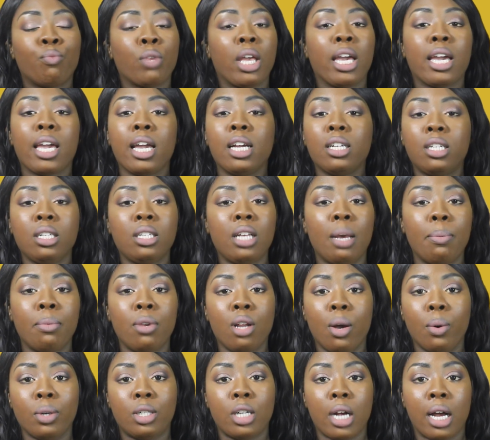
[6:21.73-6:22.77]
Again, just let me
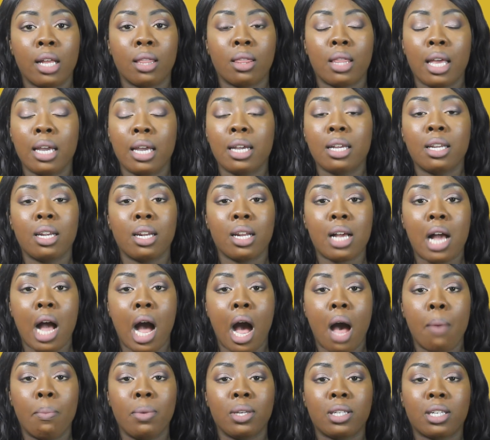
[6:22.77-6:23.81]
know what y'all thinking in the
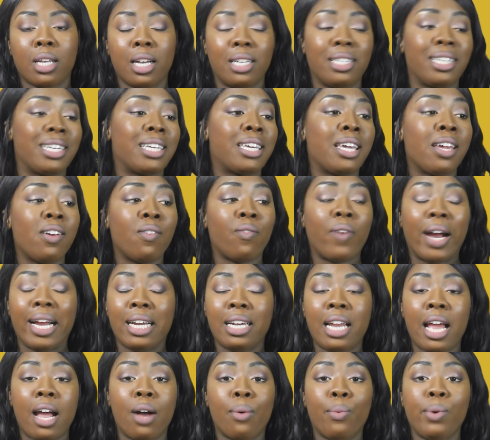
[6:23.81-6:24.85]
comments, because again, right
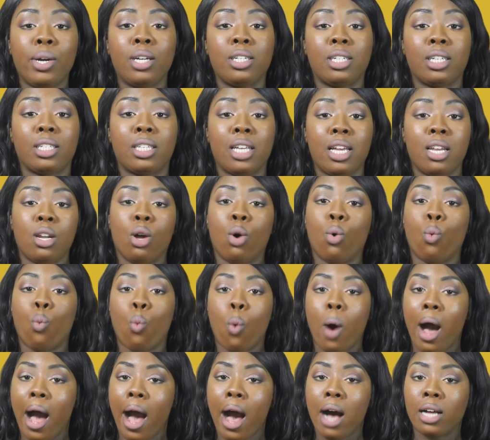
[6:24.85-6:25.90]
now we're just in a
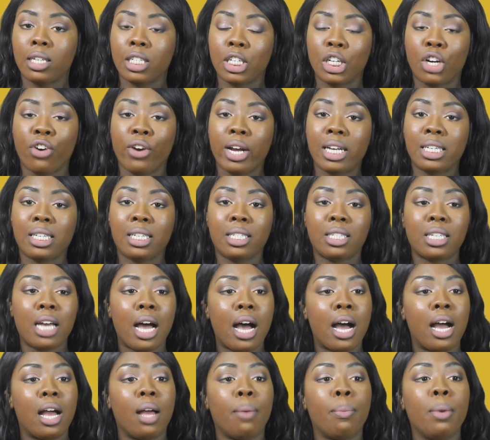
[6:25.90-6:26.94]
wild and crazy
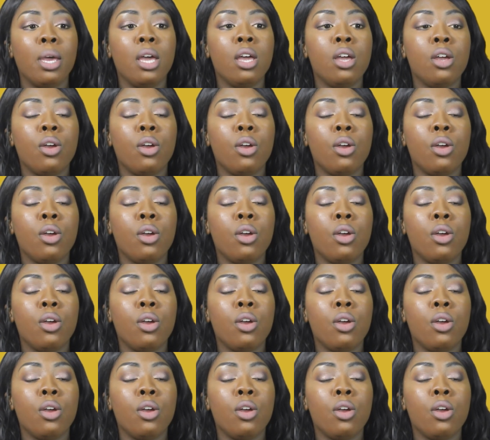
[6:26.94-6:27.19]
time.